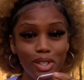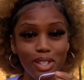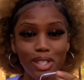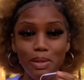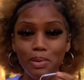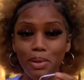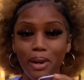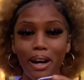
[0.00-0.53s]
to
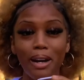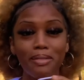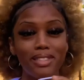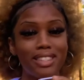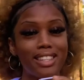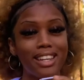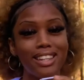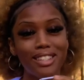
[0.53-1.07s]
subscribe to
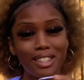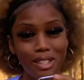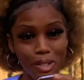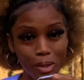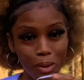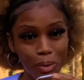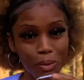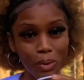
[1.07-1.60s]
stay in
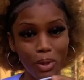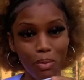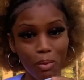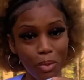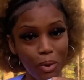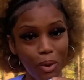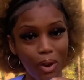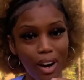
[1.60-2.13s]
tune with
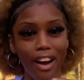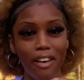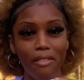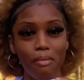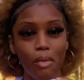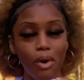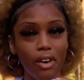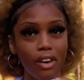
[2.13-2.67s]
more. I have
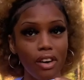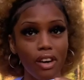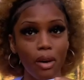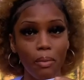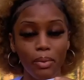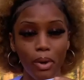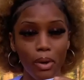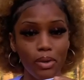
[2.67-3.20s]
more
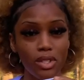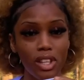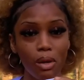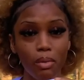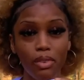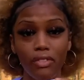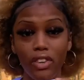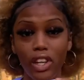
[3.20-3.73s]
uploads
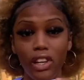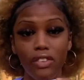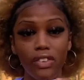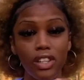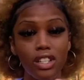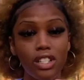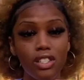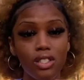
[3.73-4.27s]
coming very,
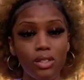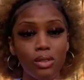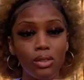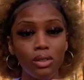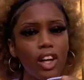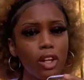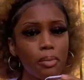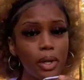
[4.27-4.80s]
very soon.
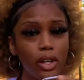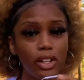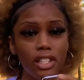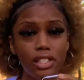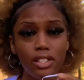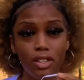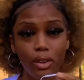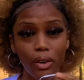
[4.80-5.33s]
Follow me on
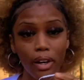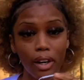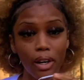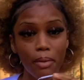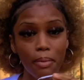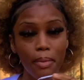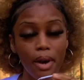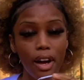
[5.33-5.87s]

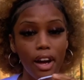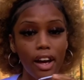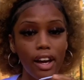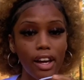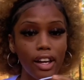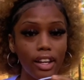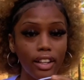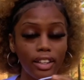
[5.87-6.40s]
Instagram
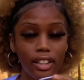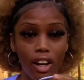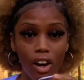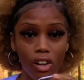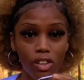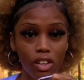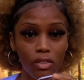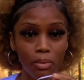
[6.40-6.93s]
at
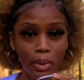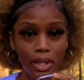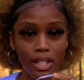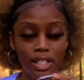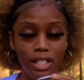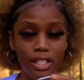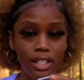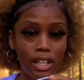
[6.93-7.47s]
Yalluvbriii. It's
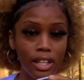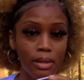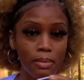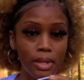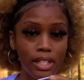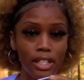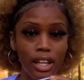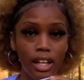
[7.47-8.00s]
the same
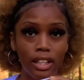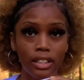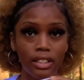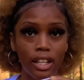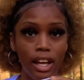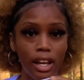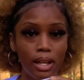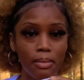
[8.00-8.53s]
exact
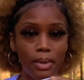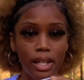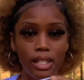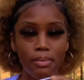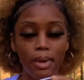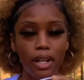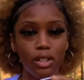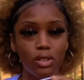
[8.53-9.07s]
name as
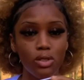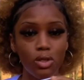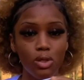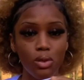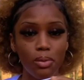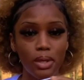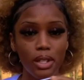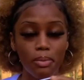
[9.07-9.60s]
my
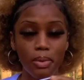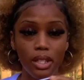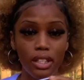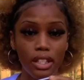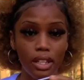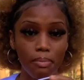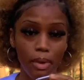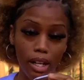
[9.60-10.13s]
YouTube. It'll be
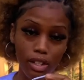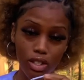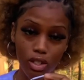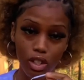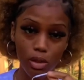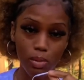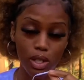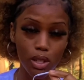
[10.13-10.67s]
in my
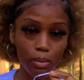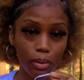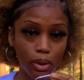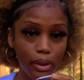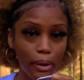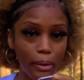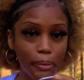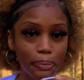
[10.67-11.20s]
description
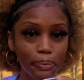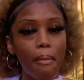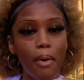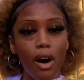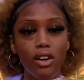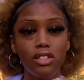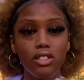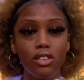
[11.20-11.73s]
below. I'm
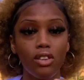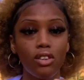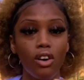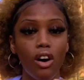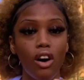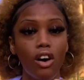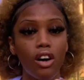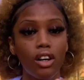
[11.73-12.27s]
also
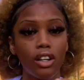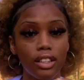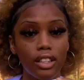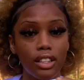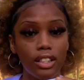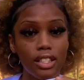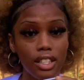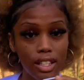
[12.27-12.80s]

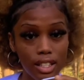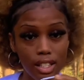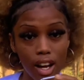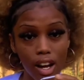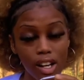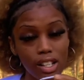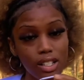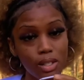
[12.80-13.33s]
on
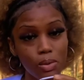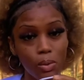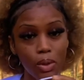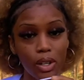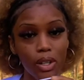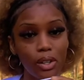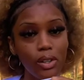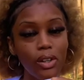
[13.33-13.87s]
TikTok as well.